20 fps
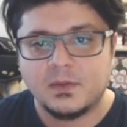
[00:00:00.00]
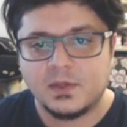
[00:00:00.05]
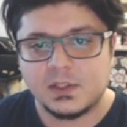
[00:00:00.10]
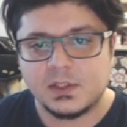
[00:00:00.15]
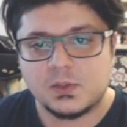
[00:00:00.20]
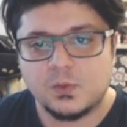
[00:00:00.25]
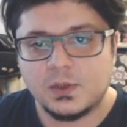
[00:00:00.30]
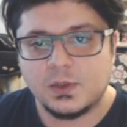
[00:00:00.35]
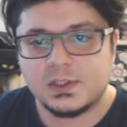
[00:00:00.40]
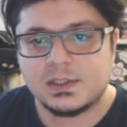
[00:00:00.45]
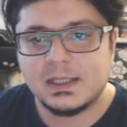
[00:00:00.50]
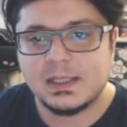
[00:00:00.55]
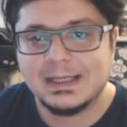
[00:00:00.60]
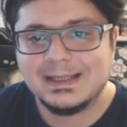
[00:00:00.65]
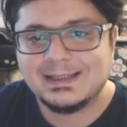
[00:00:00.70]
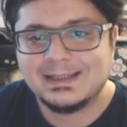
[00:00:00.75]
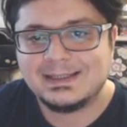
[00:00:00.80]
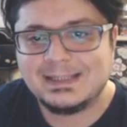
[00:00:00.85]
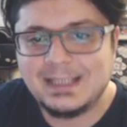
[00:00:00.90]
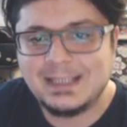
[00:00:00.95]
this was
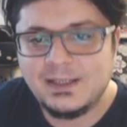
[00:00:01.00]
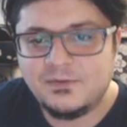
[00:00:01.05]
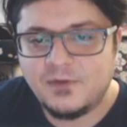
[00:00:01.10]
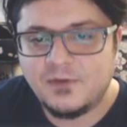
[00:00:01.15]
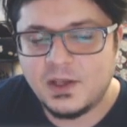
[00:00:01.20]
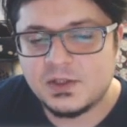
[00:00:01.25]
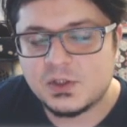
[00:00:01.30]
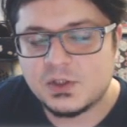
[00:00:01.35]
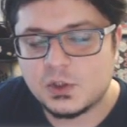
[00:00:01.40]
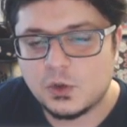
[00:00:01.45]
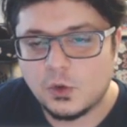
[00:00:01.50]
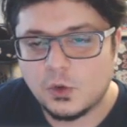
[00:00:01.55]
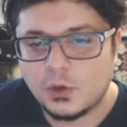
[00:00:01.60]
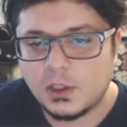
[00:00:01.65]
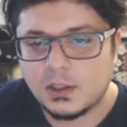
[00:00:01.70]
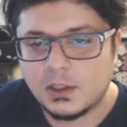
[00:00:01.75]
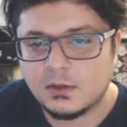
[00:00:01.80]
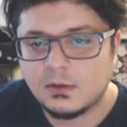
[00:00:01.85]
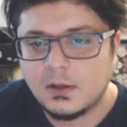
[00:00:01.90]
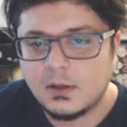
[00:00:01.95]
defense
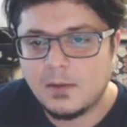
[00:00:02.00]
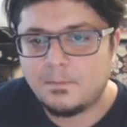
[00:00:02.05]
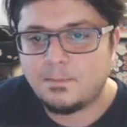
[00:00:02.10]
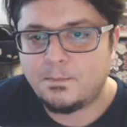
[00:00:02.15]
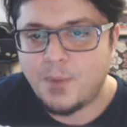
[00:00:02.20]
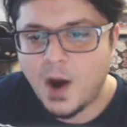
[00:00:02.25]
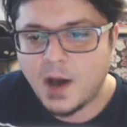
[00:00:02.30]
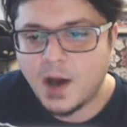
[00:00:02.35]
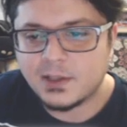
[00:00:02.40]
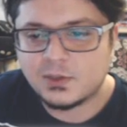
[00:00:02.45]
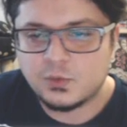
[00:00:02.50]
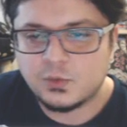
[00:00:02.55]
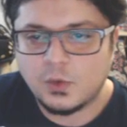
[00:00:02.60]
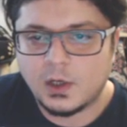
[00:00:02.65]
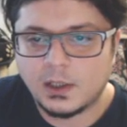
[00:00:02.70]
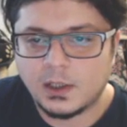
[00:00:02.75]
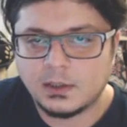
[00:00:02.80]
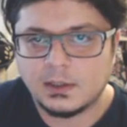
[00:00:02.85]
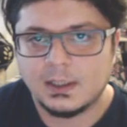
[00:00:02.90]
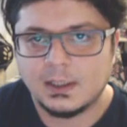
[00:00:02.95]
tutorial part
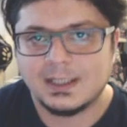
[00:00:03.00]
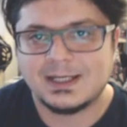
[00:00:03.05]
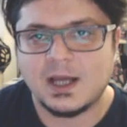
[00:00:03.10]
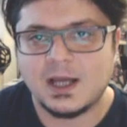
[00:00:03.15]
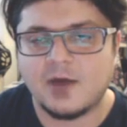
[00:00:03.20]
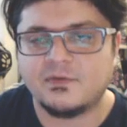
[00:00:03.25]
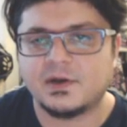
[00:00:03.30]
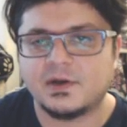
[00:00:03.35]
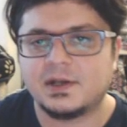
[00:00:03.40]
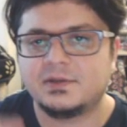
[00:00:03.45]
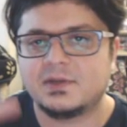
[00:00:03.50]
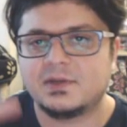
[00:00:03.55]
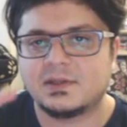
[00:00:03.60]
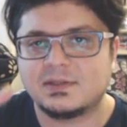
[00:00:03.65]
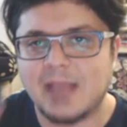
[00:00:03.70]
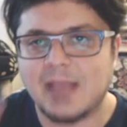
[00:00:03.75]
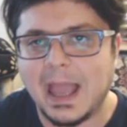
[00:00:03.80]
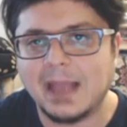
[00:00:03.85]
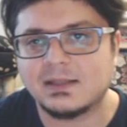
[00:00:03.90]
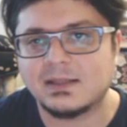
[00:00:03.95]
1 covering
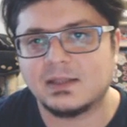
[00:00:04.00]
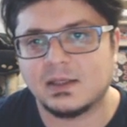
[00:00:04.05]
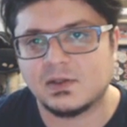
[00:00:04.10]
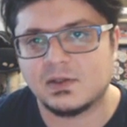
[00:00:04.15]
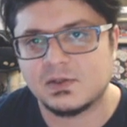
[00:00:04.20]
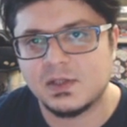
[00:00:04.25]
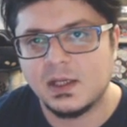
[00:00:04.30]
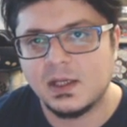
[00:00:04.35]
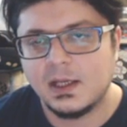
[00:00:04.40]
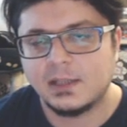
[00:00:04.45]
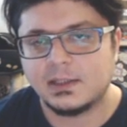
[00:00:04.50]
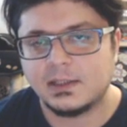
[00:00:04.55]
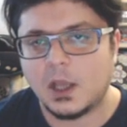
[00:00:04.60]
the tactics.